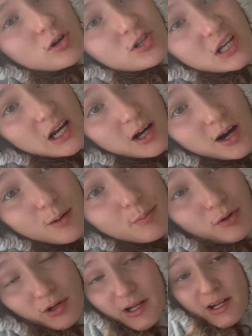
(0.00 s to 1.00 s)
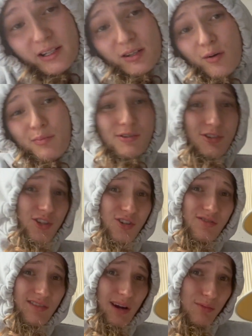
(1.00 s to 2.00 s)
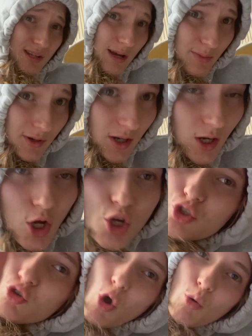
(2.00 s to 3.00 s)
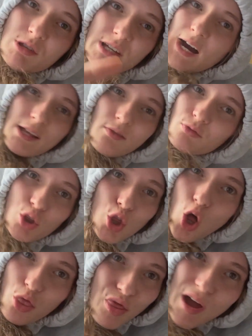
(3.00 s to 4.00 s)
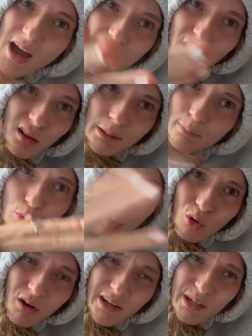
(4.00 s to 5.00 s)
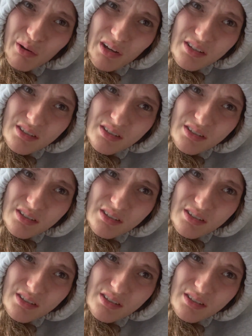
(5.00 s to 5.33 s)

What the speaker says: check up on any opposition that was happening. So it was kind of not that liberal anyways.